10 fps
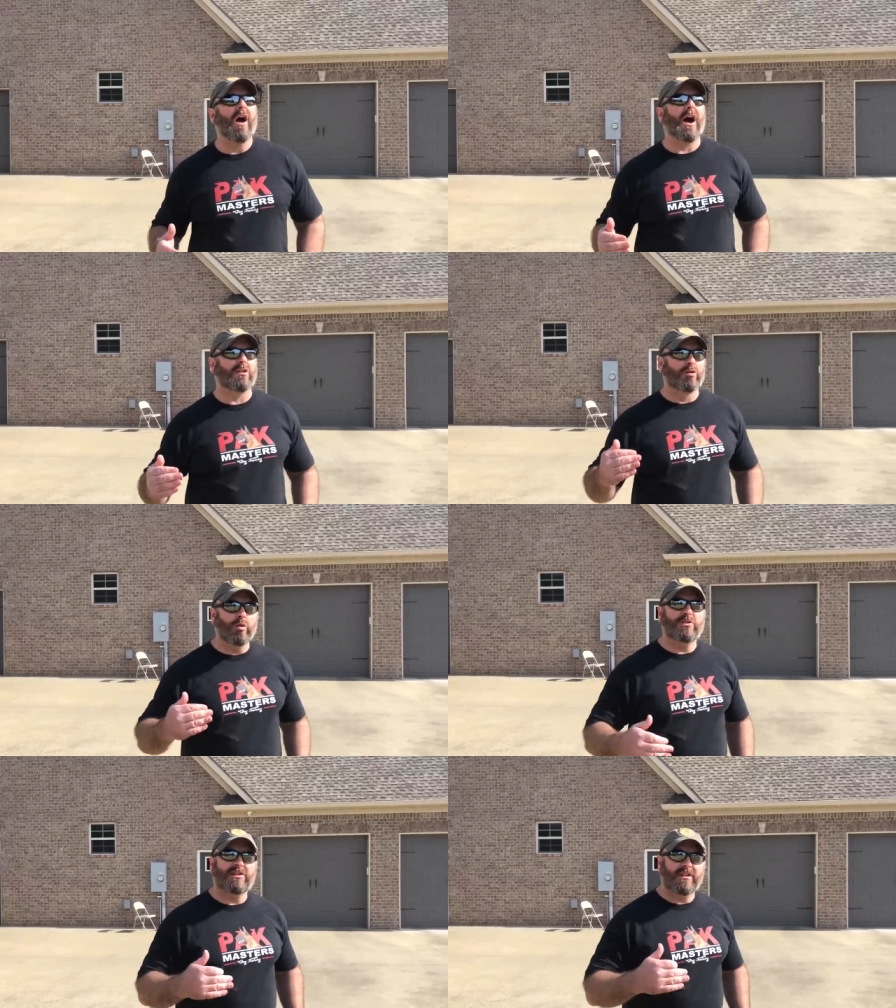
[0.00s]
on
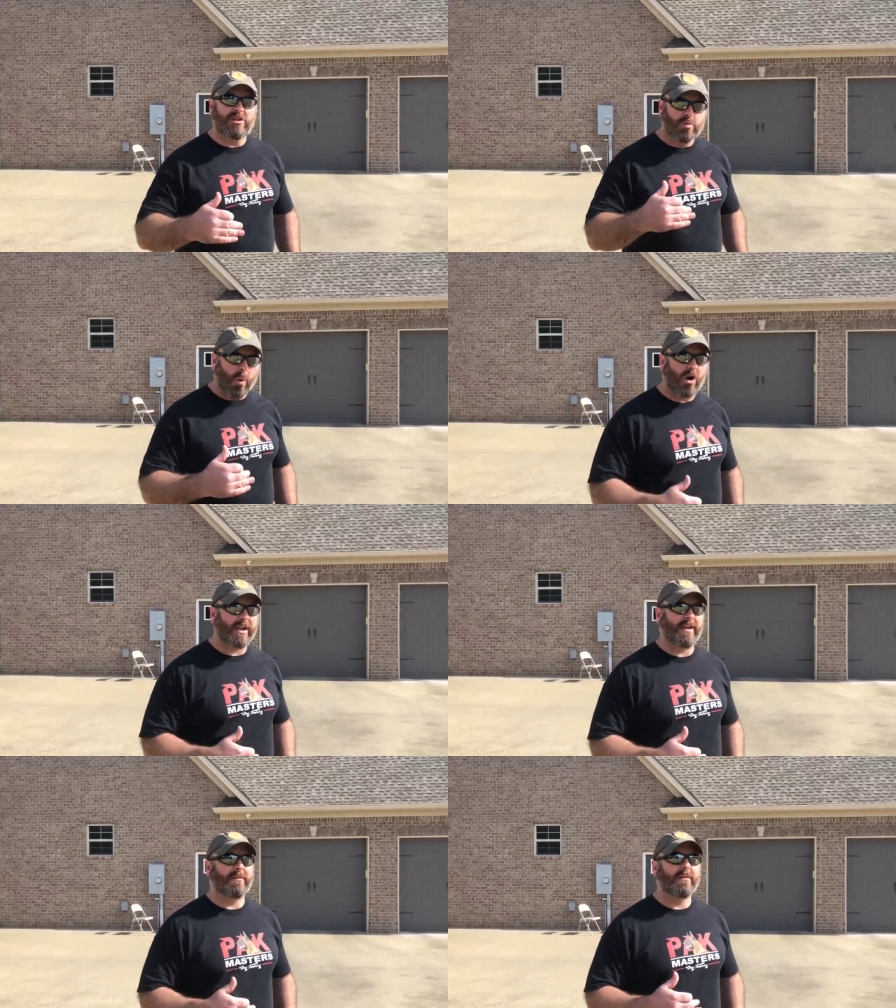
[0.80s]
loose leash
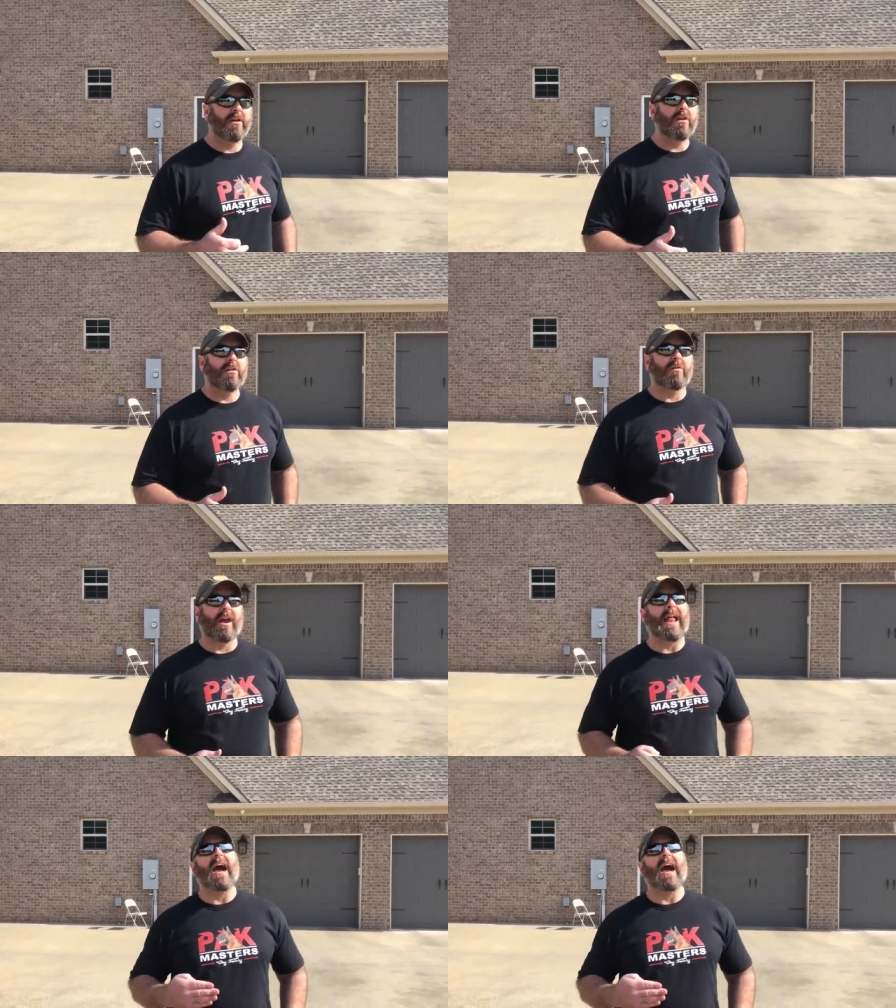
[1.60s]
walking, right?